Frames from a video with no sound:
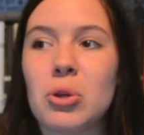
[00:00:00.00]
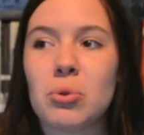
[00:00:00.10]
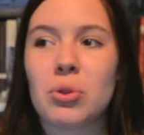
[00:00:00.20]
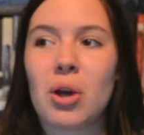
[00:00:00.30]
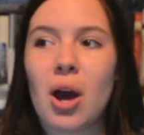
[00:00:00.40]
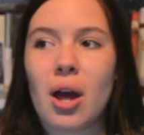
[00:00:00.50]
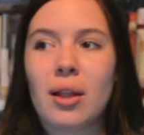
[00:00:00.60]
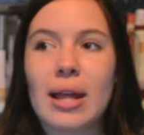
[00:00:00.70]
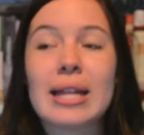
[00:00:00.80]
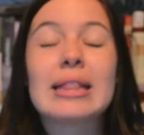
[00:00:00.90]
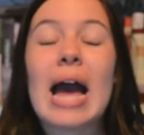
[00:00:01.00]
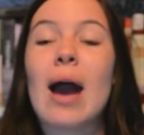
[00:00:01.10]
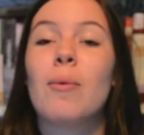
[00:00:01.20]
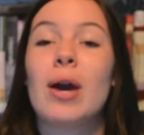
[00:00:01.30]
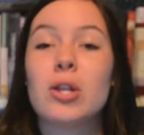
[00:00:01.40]
you thought, like,
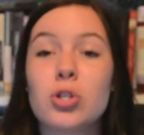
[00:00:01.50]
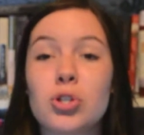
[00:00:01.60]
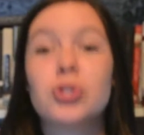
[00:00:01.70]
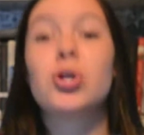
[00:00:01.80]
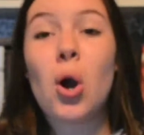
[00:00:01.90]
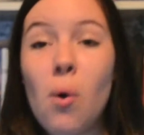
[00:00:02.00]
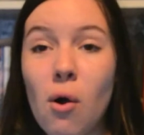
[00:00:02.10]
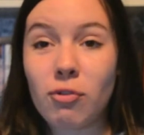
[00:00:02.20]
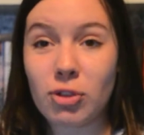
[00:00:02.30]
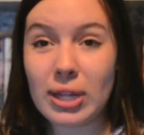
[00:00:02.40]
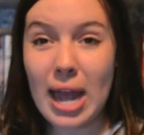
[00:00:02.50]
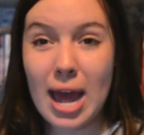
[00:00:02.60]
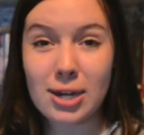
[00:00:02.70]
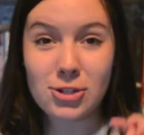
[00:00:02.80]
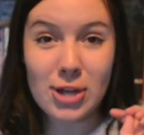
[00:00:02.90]
that went so over the
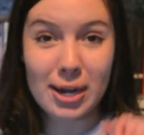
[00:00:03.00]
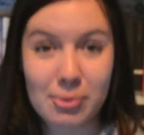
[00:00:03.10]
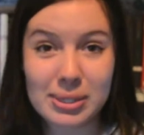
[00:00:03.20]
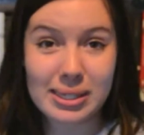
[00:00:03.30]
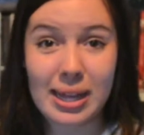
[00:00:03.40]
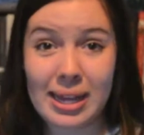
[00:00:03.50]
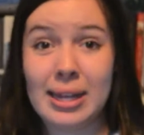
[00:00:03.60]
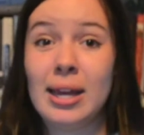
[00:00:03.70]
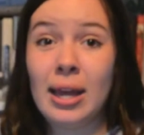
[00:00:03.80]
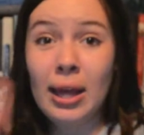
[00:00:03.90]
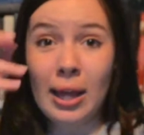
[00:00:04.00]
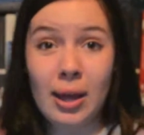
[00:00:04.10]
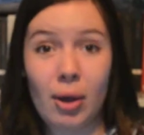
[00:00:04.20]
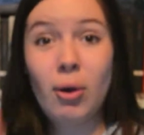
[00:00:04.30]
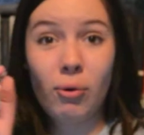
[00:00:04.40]
edge that it was, like,
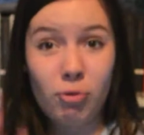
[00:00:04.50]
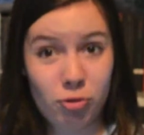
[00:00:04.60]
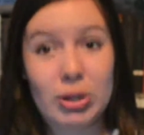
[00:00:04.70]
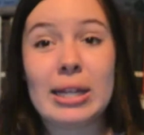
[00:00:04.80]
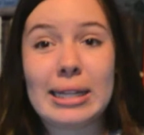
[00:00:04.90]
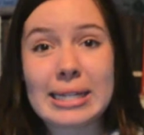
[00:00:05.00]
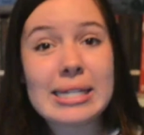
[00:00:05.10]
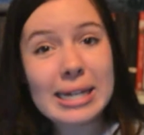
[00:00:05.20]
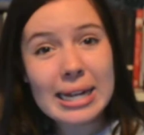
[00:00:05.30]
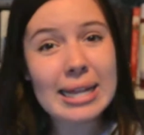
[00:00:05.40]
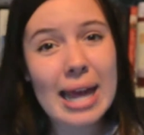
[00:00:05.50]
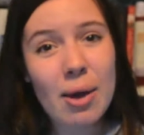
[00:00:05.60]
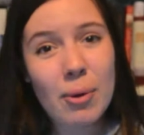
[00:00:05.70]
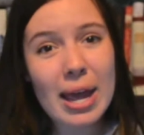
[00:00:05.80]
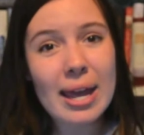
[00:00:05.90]
realistic in
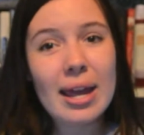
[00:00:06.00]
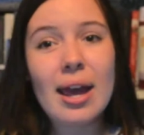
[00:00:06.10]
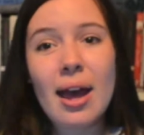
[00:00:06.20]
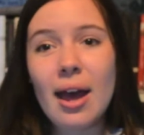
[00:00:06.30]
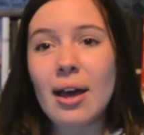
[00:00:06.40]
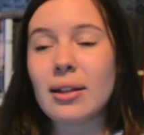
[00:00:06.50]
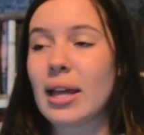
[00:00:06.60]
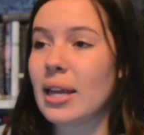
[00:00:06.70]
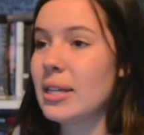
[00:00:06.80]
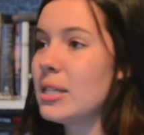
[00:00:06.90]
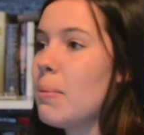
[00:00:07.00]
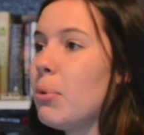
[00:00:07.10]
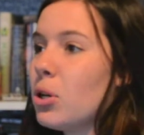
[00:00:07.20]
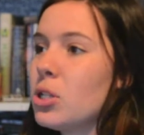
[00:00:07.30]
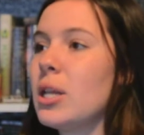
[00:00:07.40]
that way. Like, in some
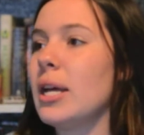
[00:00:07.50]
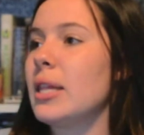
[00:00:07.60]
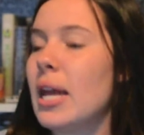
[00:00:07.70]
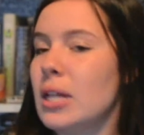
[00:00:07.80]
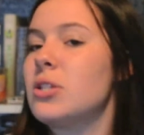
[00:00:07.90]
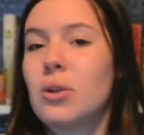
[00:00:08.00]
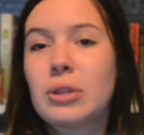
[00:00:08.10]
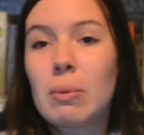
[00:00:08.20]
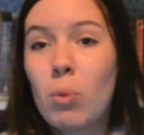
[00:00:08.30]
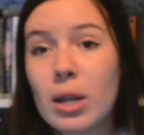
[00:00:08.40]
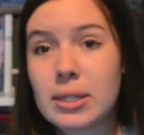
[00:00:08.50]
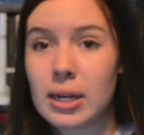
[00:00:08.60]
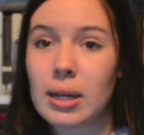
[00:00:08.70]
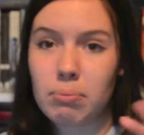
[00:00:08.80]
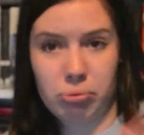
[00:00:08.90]
books, like, they insult them once
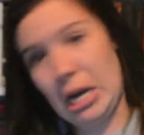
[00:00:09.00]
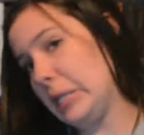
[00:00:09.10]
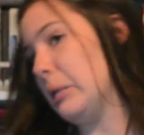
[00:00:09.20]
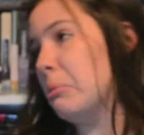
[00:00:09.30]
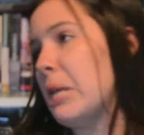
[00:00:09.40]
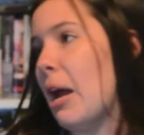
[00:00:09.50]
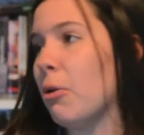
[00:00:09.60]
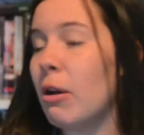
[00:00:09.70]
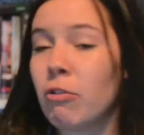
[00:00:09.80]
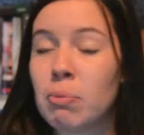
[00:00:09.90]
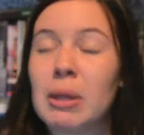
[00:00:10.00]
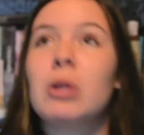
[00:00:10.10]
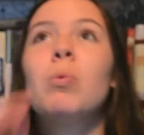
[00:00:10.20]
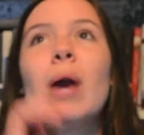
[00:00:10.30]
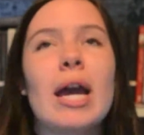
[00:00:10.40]
and it breaks them down or whatever. But
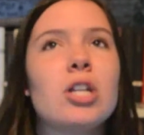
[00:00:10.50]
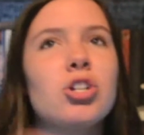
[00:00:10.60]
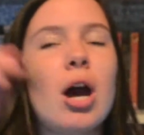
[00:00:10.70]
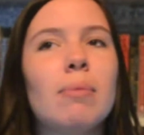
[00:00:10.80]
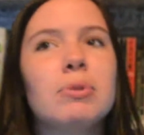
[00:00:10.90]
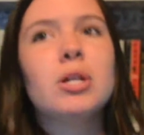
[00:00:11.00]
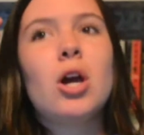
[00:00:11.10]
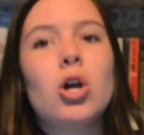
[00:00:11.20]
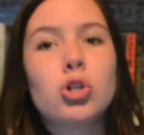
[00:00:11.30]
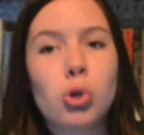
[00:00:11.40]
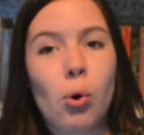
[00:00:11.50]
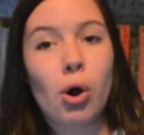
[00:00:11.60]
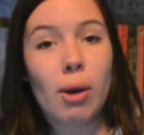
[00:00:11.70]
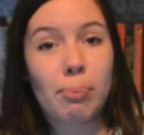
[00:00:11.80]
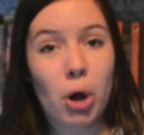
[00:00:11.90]
the way Chubbs
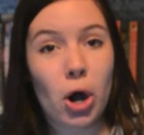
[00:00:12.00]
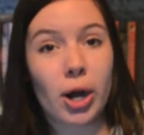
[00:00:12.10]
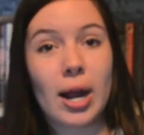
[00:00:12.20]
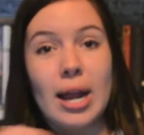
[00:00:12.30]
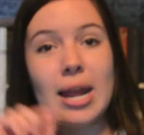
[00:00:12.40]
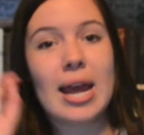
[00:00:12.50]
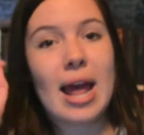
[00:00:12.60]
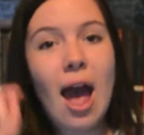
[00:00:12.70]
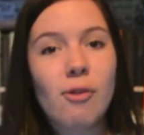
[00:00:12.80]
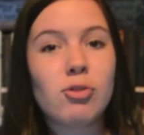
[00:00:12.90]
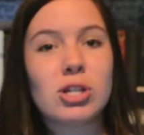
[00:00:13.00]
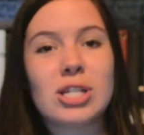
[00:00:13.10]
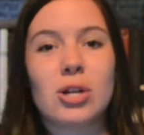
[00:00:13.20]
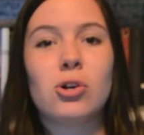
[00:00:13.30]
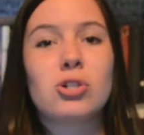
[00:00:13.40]
tore apart and hit every
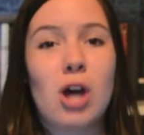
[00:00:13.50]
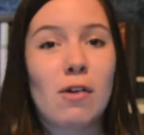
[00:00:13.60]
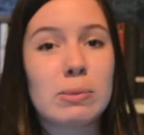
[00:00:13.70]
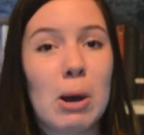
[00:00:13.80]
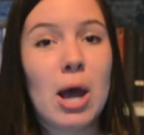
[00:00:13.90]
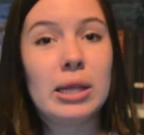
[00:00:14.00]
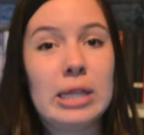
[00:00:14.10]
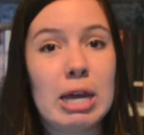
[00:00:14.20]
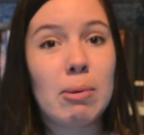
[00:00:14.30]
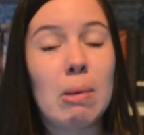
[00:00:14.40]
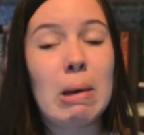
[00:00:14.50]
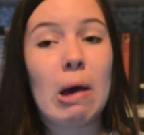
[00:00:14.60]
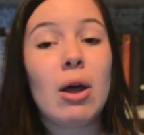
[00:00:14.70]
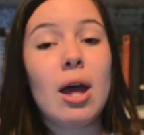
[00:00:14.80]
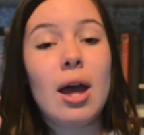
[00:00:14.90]
single soft spot in Liam about